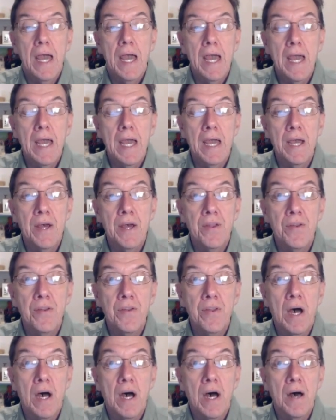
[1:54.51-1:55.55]

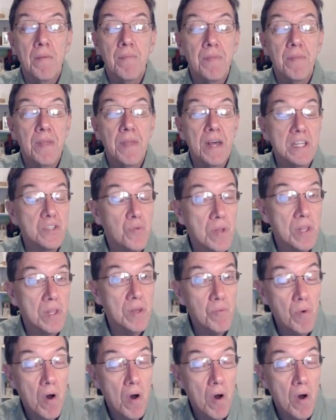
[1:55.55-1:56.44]
And that's really